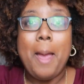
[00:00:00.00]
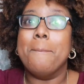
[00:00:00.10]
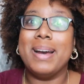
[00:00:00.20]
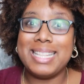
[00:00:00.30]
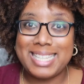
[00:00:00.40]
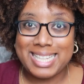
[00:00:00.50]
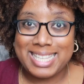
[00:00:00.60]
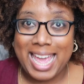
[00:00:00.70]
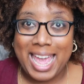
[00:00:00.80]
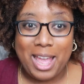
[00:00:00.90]
But
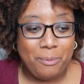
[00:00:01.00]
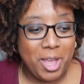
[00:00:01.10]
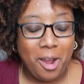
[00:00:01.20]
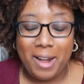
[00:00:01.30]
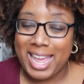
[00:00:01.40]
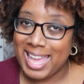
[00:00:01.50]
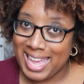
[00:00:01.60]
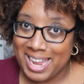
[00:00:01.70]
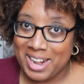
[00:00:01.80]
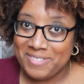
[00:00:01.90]
today we are
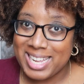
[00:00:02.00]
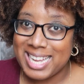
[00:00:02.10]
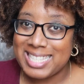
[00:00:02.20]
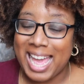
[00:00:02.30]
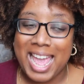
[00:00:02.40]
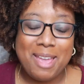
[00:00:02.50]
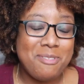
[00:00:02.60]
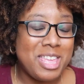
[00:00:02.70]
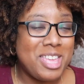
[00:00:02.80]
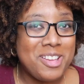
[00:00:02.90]
here because I am
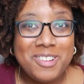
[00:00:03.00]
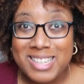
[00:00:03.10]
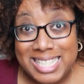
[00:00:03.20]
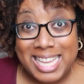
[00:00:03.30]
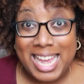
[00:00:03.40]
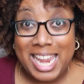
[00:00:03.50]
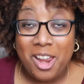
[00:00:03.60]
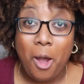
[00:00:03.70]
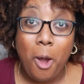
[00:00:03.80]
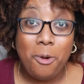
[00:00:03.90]
using
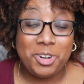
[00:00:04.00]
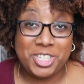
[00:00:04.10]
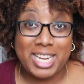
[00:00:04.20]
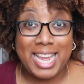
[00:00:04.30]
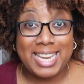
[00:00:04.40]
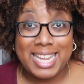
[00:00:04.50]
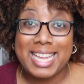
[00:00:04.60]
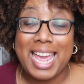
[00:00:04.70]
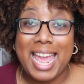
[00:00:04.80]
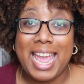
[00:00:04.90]
an OG in the
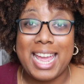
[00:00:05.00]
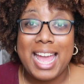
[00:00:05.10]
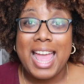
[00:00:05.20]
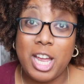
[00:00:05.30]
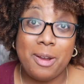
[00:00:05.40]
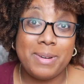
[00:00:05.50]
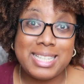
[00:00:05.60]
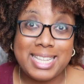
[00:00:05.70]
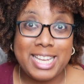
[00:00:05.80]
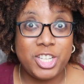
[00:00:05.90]
gang. I
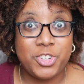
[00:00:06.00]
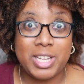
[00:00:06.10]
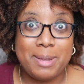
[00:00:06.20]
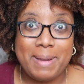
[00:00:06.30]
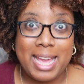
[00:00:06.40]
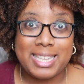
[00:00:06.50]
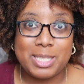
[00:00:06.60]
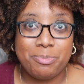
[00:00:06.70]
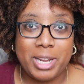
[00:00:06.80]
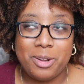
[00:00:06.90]
wasn't intrigued by
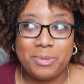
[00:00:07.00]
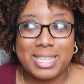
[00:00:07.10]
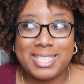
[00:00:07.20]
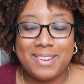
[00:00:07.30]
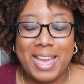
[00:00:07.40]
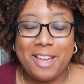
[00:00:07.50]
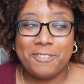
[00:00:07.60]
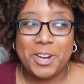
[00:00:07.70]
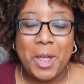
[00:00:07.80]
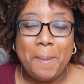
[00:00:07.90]
this brand
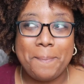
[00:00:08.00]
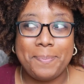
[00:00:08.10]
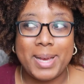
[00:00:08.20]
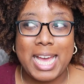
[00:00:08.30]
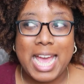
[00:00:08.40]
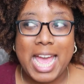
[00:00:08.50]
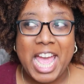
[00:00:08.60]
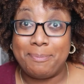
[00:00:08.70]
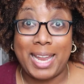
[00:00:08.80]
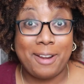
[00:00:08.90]
whatsoever,
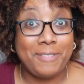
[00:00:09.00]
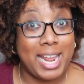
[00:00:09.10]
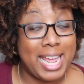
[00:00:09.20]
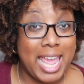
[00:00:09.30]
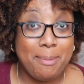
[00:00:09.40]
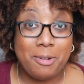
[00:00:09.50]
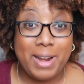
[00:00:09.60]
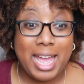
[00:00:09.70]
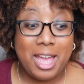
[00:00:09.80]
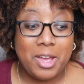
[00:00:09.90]
but Black Friday came
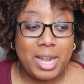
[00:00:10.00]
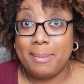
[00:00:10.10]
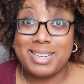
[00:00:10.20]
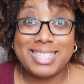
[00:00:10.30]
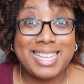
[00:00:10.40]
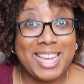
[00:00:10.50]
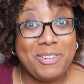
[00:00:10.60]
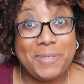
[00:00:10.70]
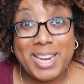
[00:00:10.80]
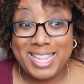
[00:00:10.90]
around. Let me just tell you
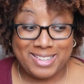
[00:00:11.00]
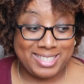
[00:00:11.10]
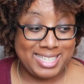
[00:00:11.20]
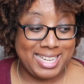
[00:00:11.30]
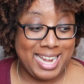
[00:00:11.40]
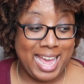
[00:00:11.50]
what we're using.